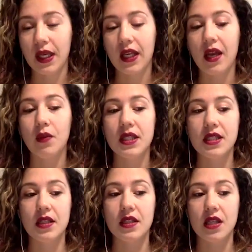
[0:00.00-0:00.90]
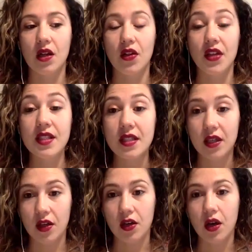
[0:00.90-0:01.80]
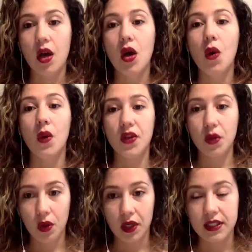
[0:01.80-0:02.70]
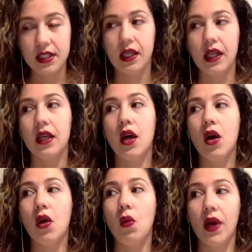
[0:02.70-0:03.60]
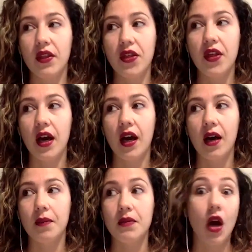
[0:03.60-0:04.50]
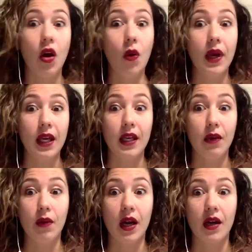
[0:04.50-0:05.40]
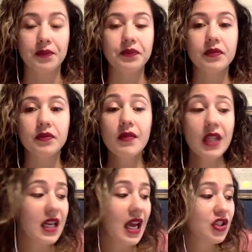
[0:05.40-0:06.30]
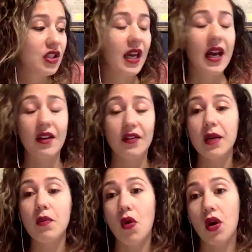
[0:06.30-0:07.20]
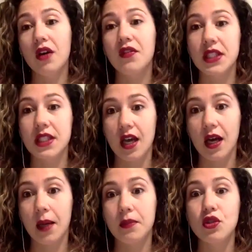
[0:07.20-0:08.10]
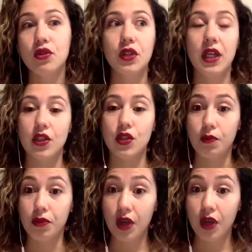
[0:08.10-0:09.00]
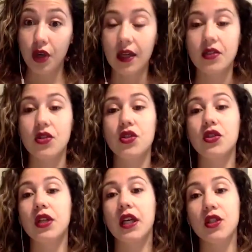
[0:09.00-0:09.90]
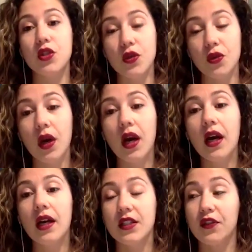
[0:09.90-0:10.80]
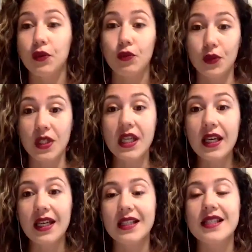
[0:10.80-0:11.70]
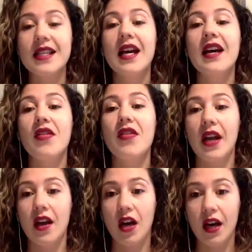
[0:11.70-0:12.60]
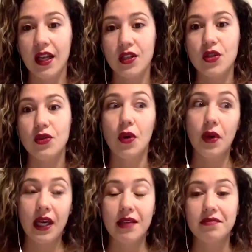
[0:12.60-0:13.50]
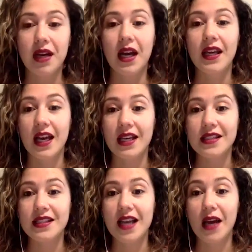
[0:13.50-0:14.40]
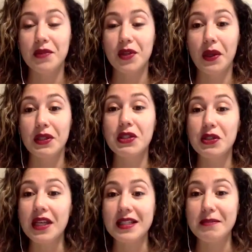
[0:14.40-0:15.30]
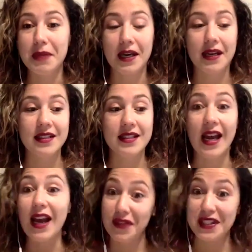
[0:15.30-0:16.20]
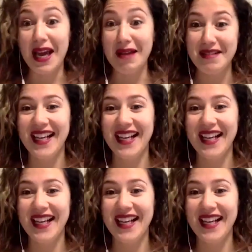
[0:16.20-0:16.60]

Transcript: And it wasn't until this year with quarantine, with not going anywhere, and actually having more of the time to look into products, to look into different routines, that I got into, okay, I guess I'm going to do this because I have the time.